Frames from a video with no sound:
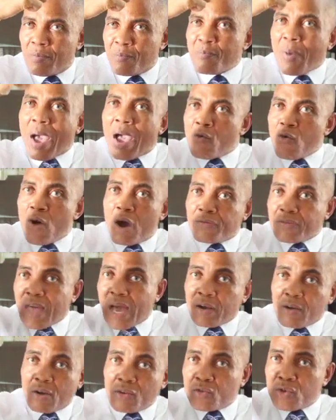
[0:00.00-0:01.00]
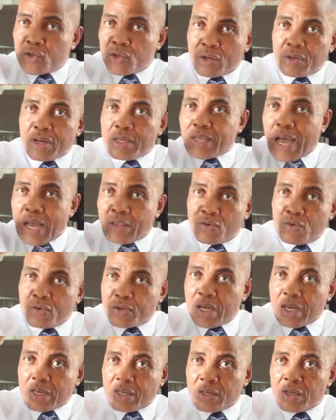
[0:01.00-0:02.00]
by way of that constitution, the title
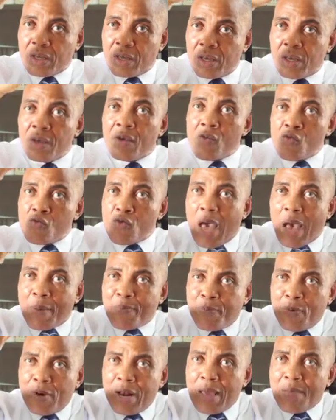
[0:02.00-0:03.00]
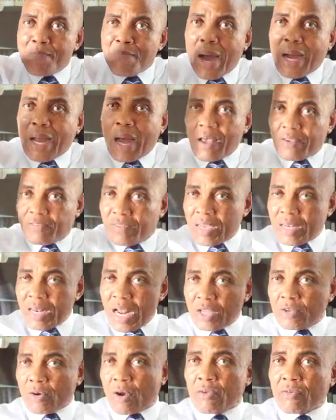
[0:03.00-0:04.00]
deed. We are pulling back our
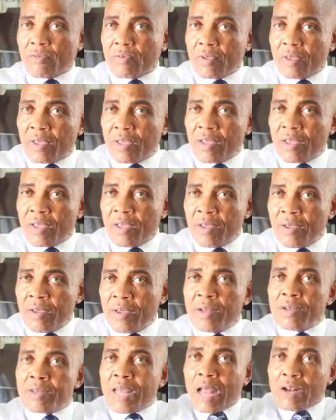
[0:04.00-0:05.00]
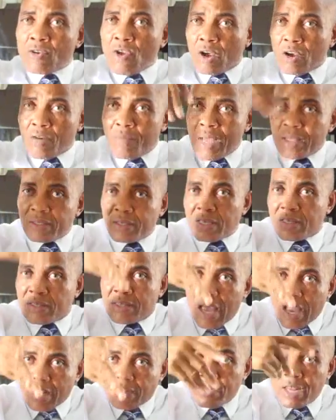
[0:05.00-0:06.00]
signatures. That document is
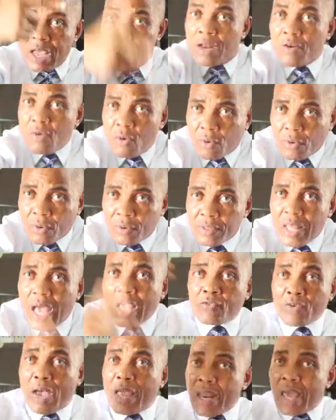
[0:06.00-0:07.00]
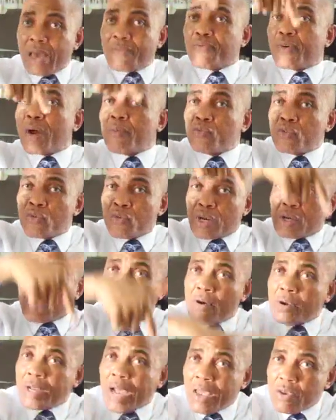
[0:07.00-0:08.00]
dead. They know. That's why they have come to
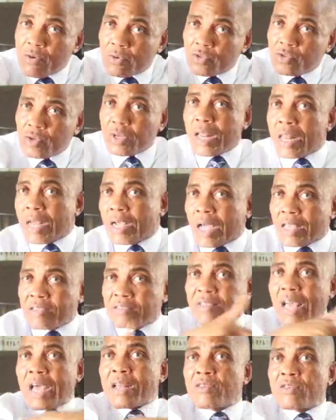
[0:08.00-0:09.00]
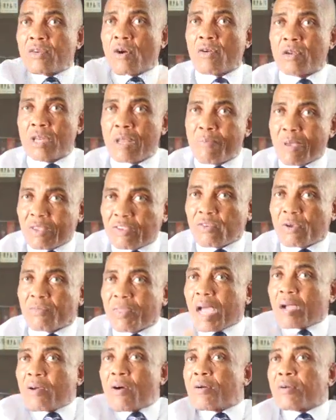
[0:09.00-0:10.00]
reconquer you, so that they can stand on the basis of
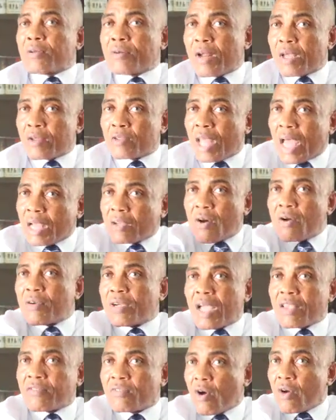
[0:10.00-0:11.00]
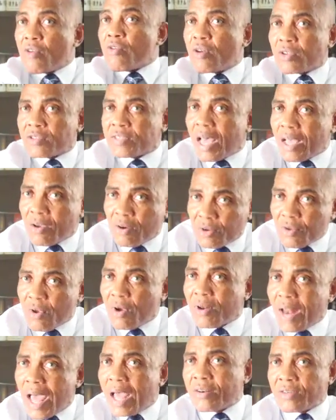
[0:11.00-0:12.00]
that conquest on
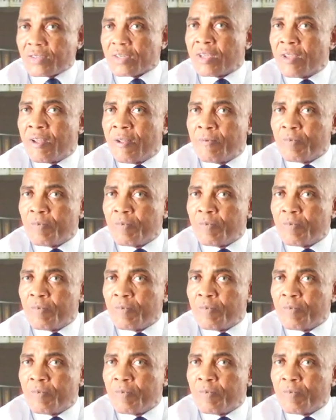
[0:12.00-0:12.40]
your land.